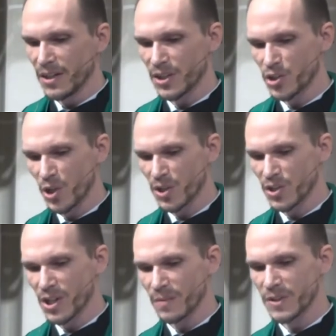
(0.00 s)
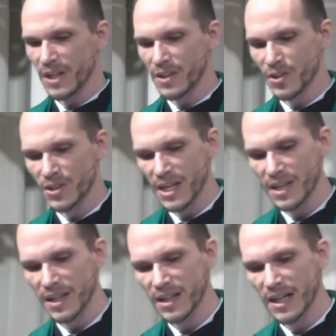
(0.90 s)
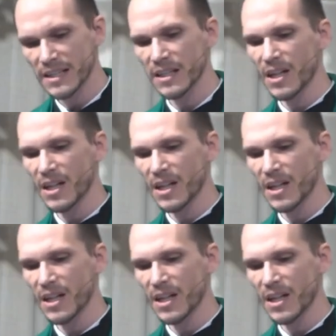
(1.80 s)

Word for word: the church comes to understand that God's